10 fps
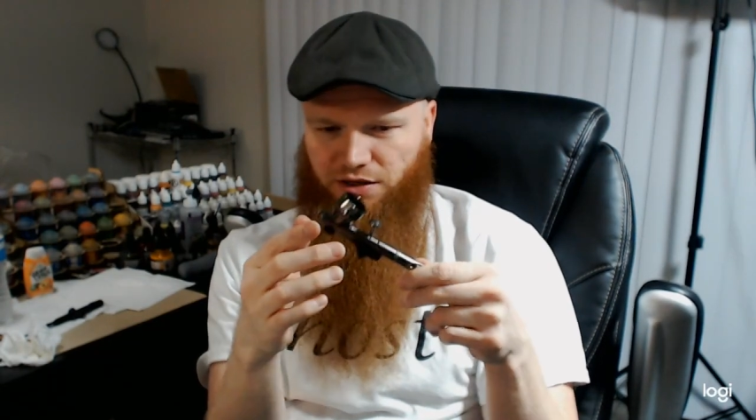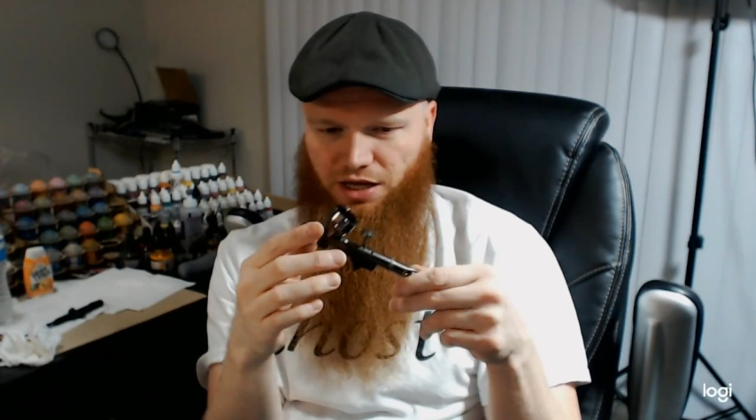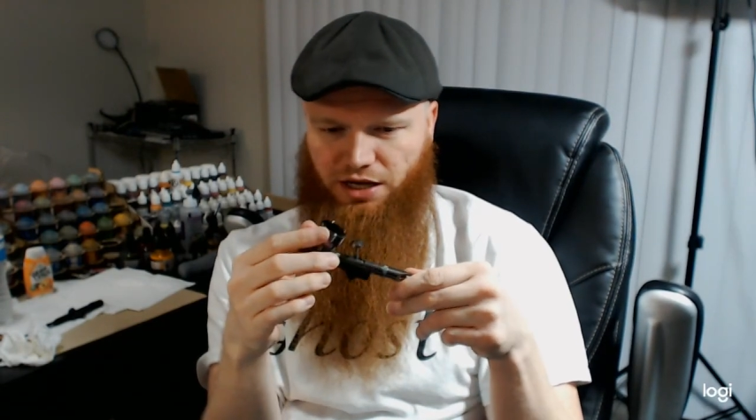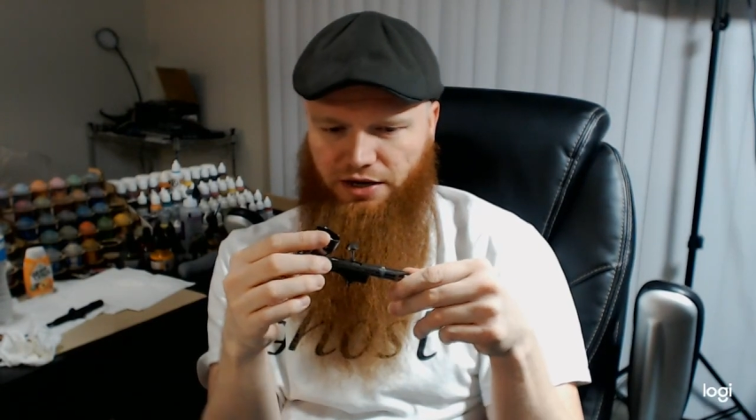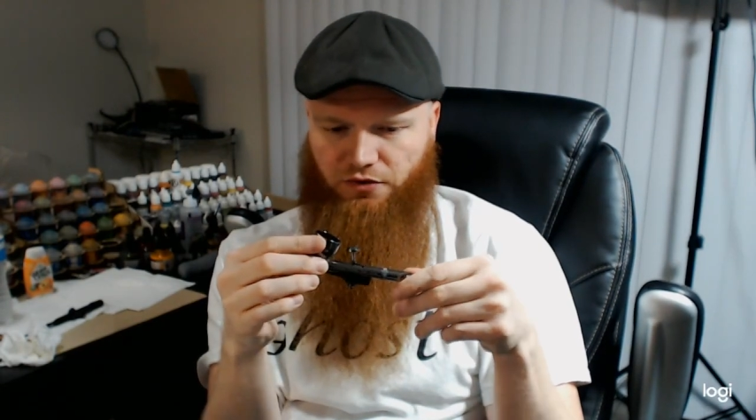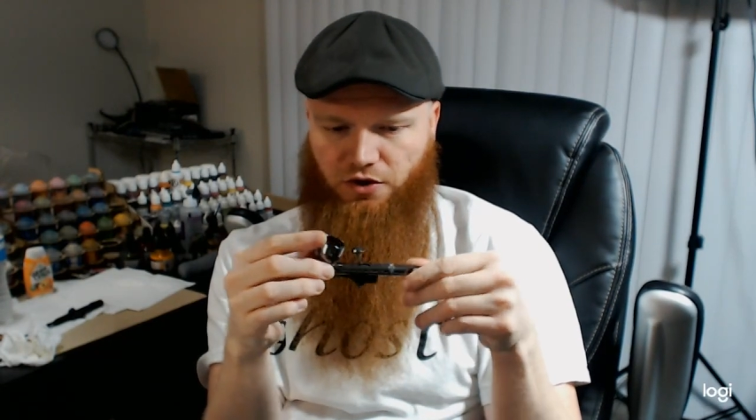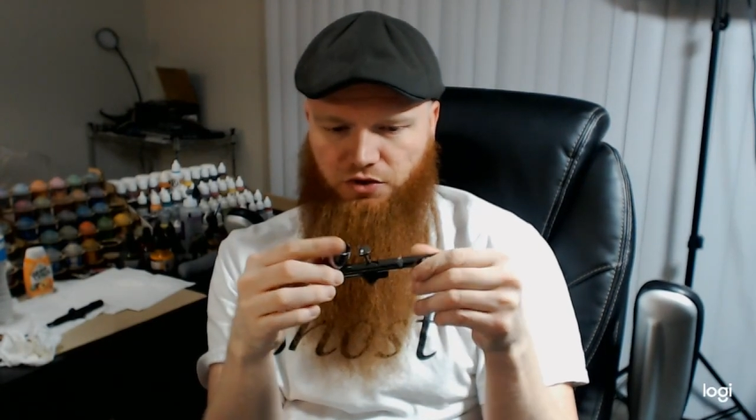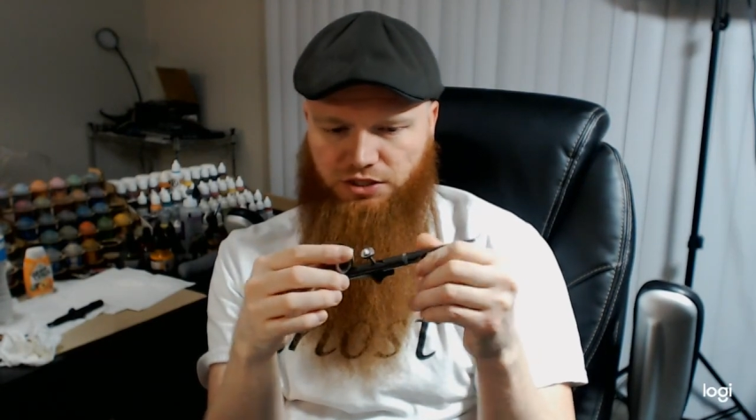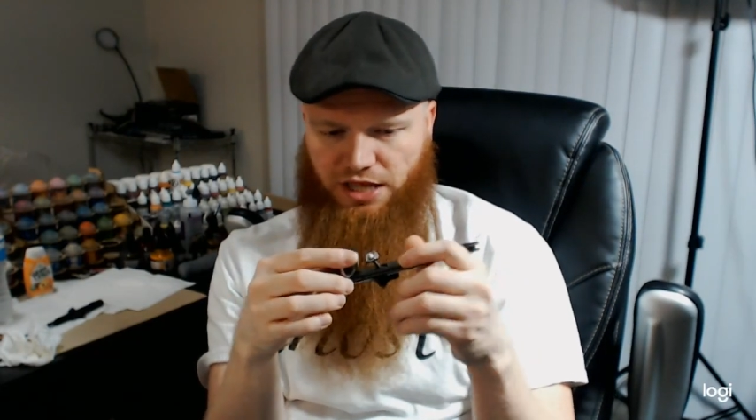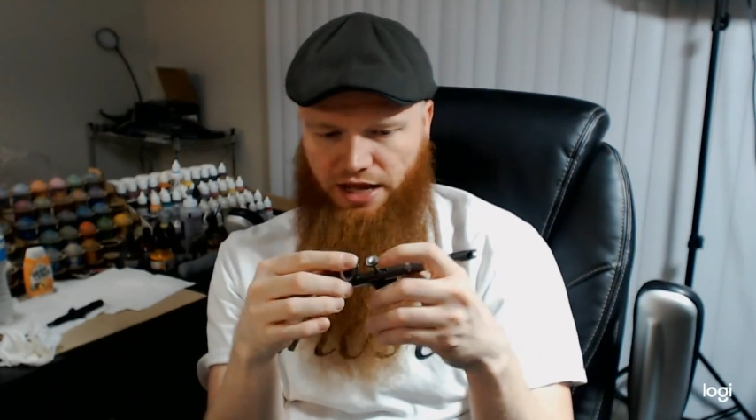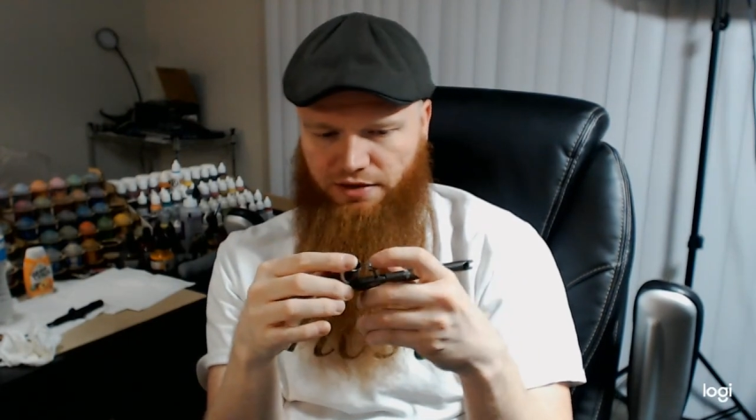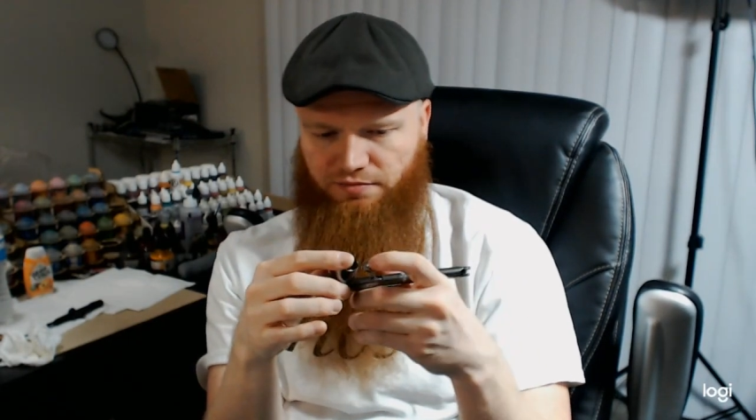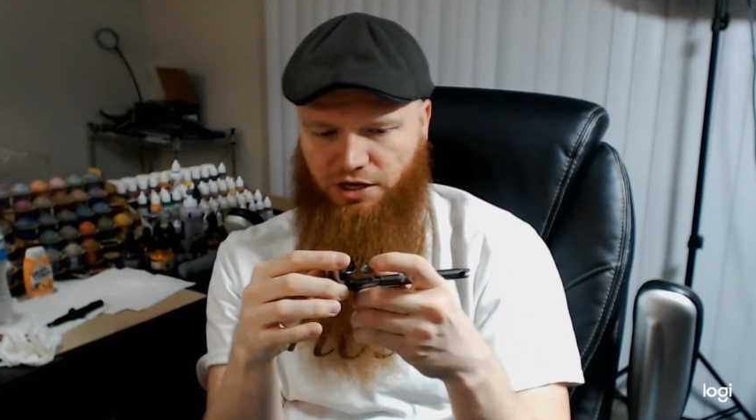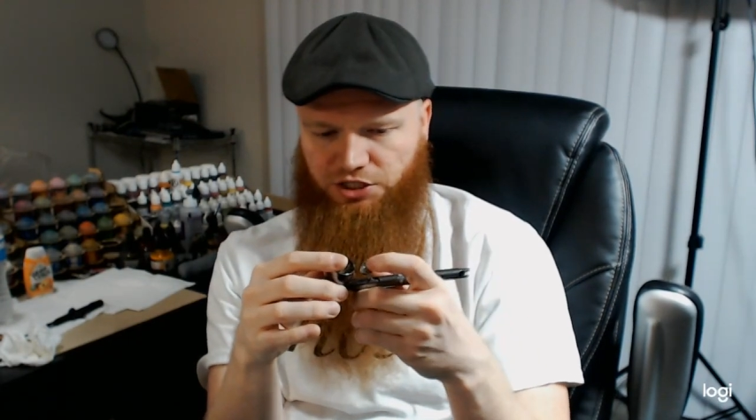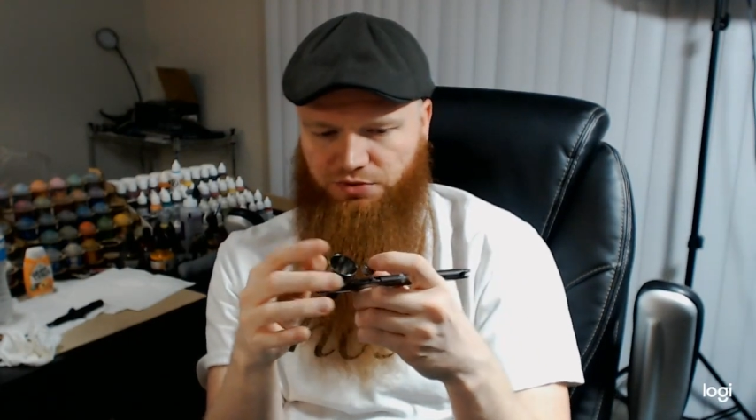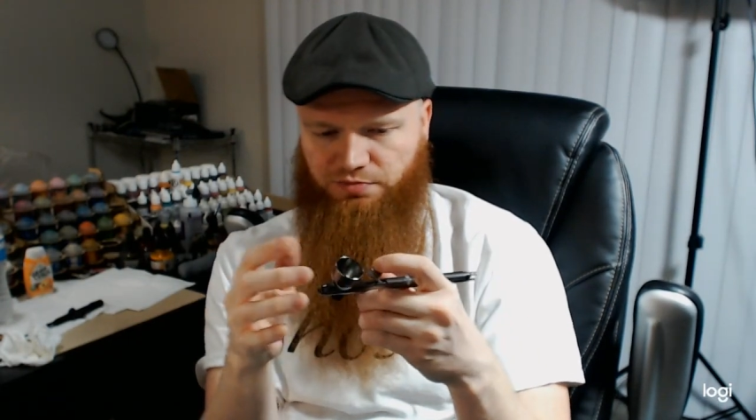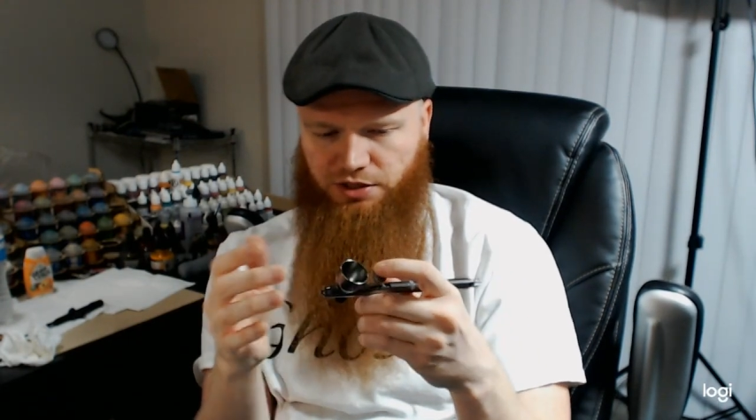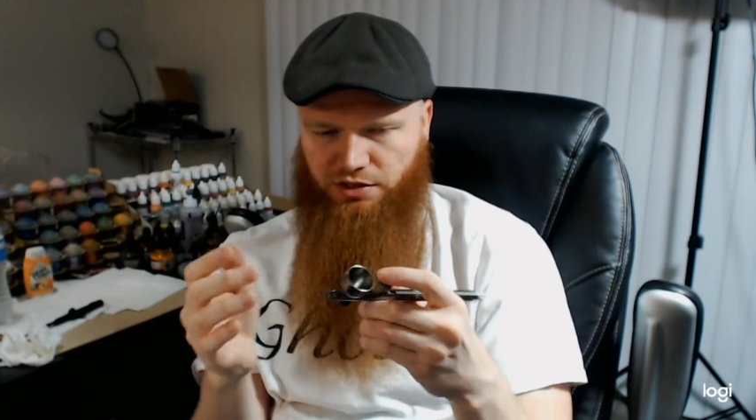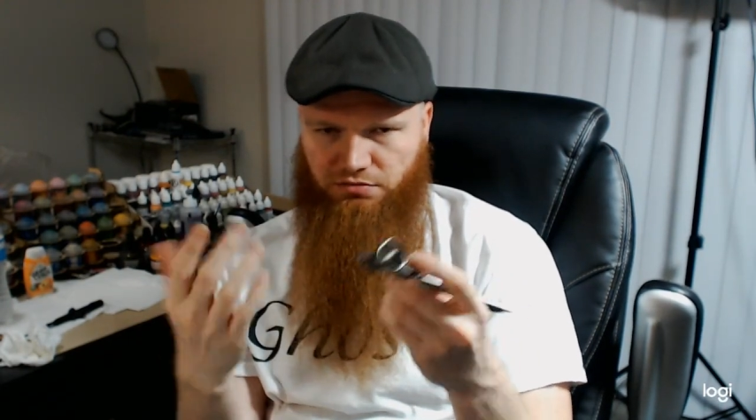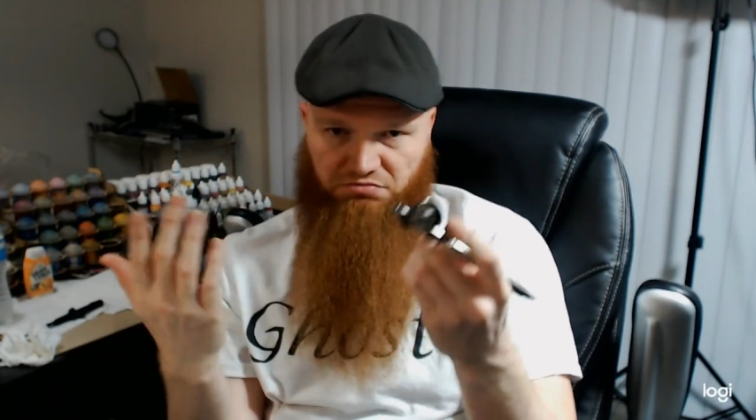I don't notice that much,
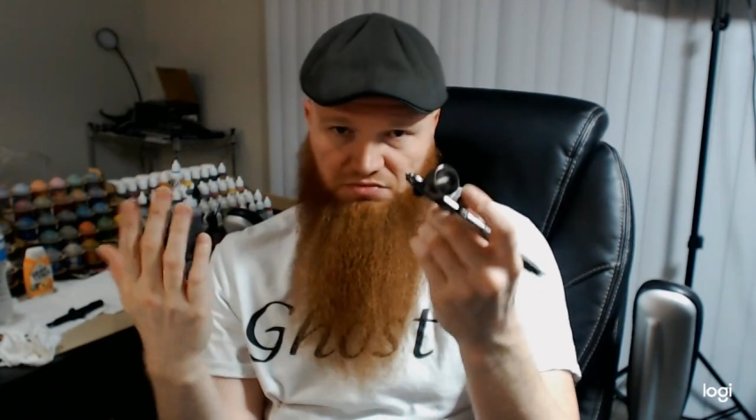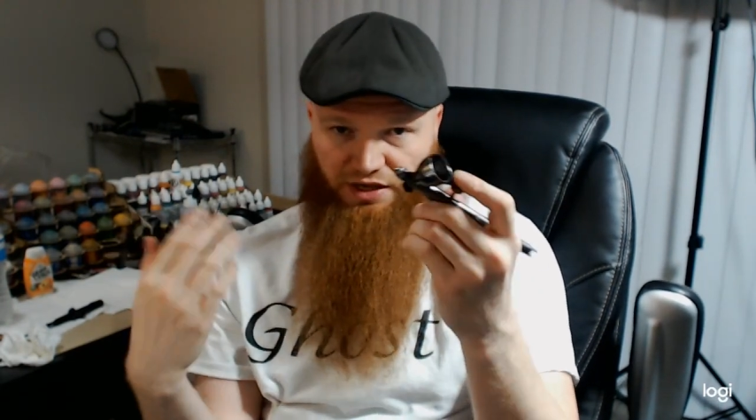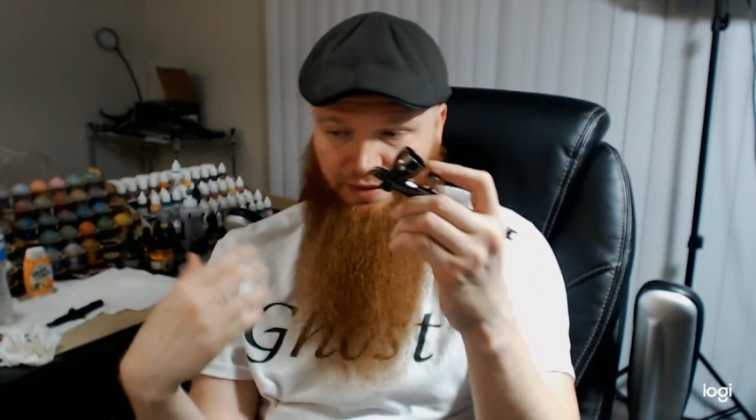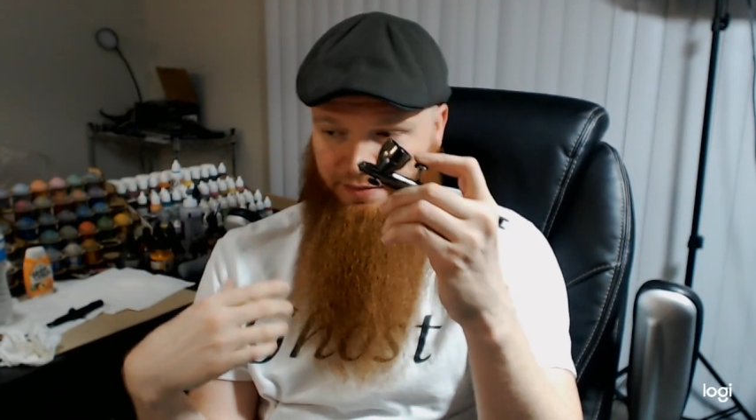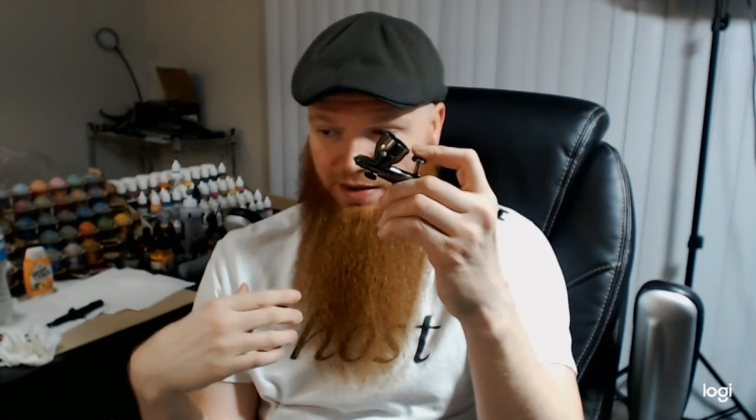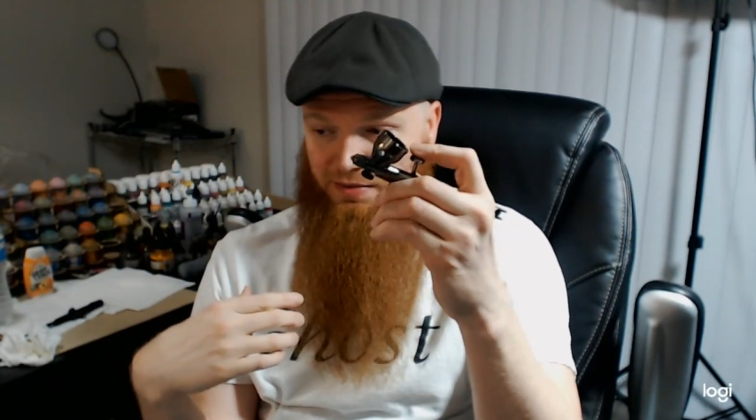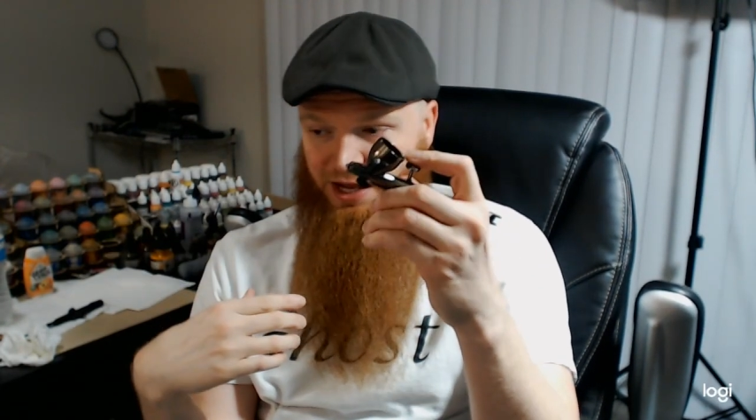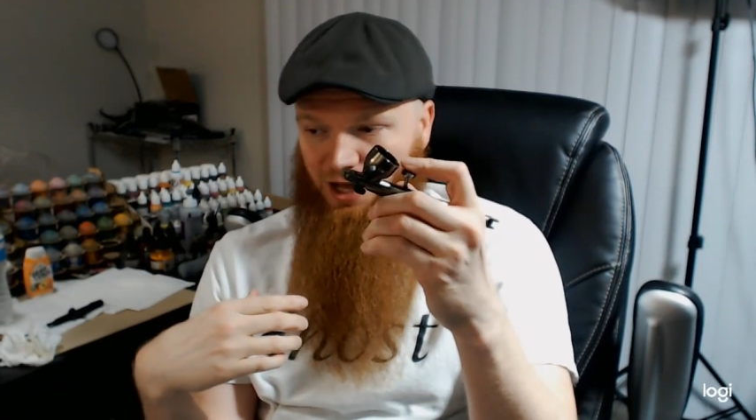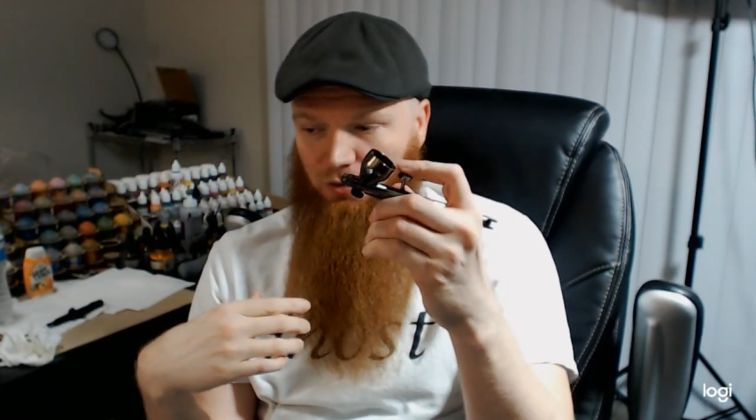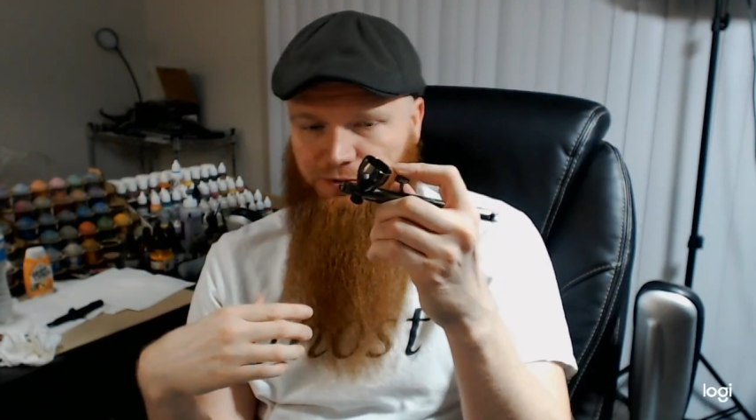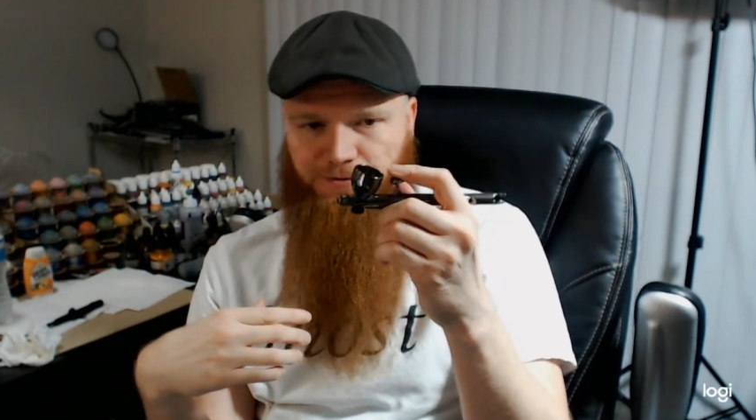but maybe it helps.